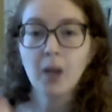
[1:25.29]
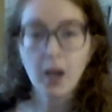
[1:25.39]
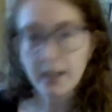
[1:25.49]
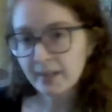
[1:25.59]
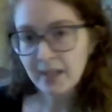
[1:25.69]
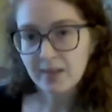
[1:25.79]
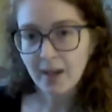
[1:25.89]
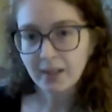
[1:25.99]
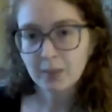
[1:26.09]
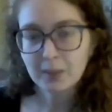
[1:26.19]
In that
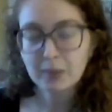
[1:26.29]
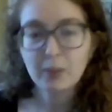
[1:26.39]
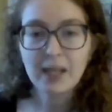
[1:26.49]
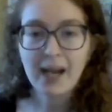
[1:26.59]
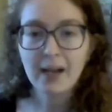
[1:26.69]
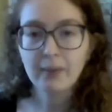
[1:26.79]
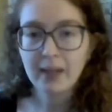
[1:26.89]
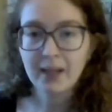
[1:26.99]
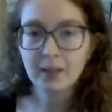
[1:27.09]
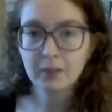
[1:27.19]
document, we have
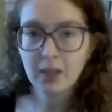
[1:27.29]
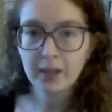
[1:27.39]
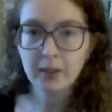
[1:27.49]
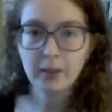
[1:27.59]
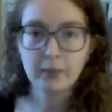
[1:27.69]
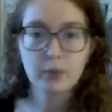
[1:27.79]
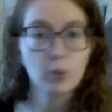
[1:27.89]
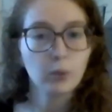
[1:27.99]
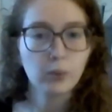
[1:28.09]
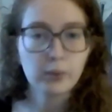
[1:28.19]
a lot of
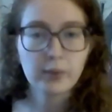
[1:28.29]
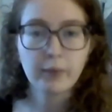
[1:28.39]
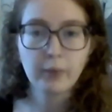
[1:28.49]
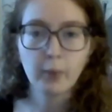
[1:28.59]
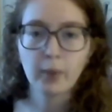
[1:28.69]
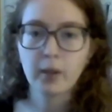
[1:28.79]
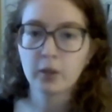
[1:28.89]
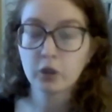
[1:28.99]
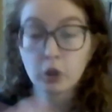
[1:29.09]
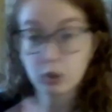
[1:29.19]
tools
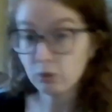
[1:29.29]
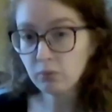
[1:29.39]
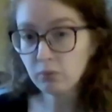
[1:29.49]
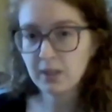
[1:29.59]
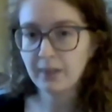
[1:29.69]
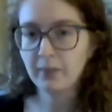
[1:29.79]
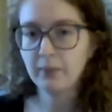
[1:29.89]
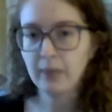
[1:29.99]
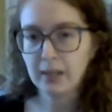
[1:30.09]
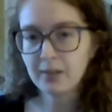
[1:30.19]
for you to give
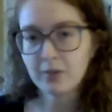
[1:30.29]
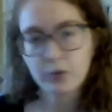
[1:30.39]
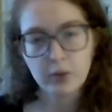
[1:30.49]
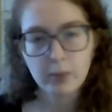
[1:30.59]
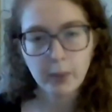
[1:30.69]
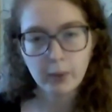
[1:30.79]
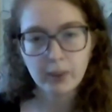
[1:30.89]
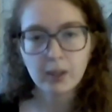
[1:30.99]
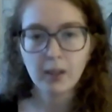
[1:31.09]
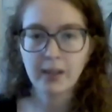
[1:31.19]
advice to the
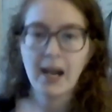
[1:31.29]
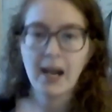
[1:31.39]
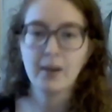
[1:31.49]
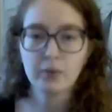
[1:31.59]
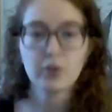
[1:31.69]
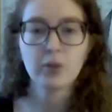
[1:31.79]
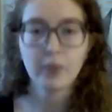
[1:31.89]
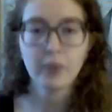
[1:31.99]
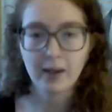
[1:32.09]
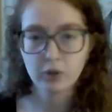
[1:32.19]
poet on how to
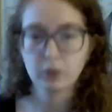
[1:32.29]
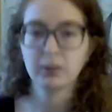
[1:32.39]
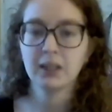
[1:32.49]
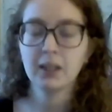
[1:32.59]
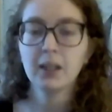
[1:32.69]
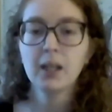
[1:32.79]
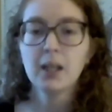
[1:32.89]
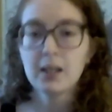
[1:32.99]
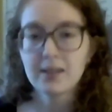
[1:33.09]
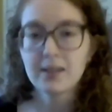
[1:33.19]
actually
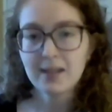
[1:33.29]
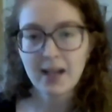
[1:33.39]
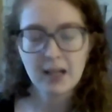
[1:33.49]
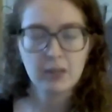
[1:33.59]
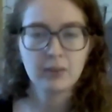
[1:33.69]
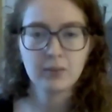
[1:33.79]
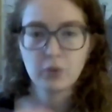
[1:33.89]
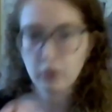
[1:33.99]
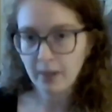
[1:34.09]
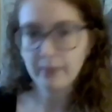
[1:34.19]
sit down,
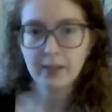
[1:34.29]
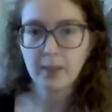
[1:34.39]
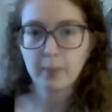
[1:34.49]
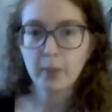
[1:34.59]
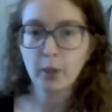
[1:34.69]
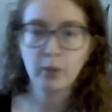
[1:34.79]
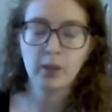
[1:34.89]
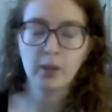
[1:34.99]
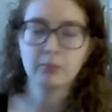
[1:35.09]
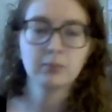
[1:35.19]
draft out a
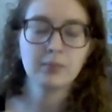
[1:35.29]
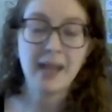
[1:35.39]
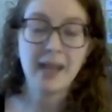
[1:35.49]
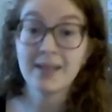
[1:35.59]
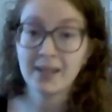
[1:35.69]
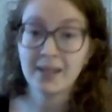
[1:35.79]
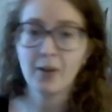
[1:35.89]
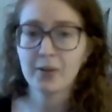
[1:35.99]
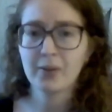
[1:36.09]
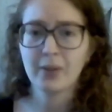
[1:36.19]
poem, and then
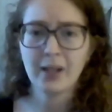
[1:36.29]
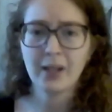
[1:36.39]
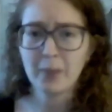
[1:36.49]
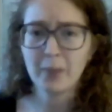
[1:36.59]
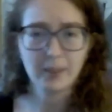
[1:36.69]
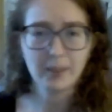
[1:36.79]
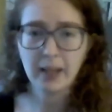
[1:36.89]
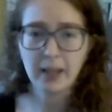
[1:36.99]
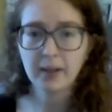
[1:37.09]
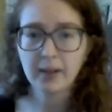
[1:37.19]
also kind of make it
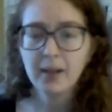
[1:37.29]
better.